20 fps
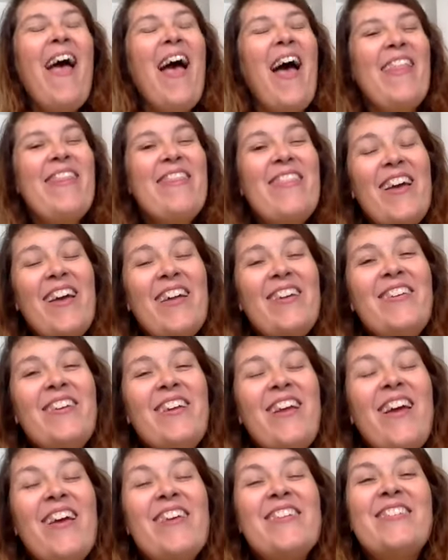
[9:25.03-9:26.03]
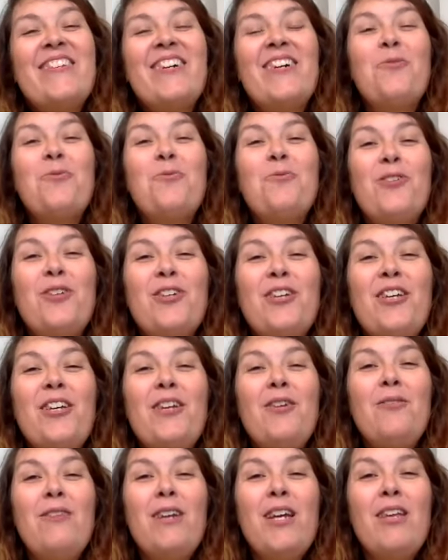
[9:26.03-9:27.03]
And then start
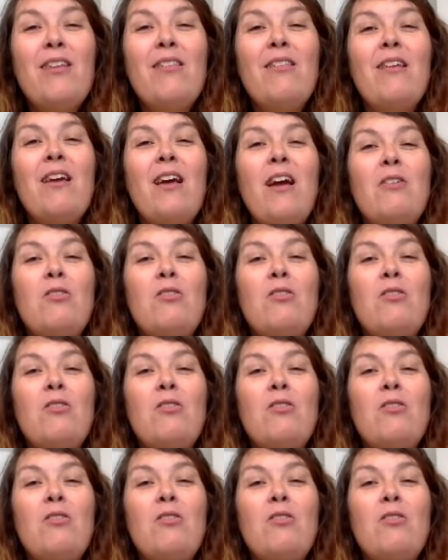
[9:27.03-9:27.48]
working with